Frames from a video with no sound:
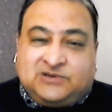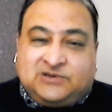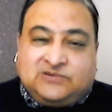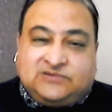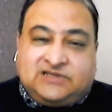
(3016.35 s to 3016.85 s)

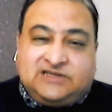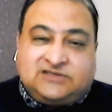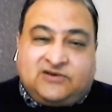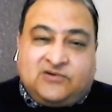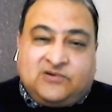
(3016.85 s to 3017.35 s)
So
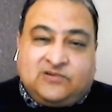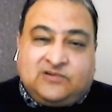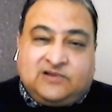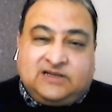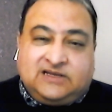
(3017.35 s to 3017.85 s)
these are
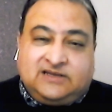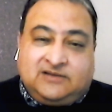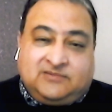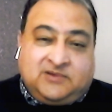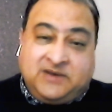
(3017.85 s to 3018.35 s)
all.
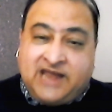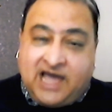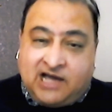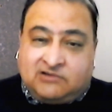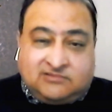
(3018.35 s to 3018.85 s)
I mean,
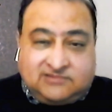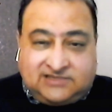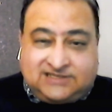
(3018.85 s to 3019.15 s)
now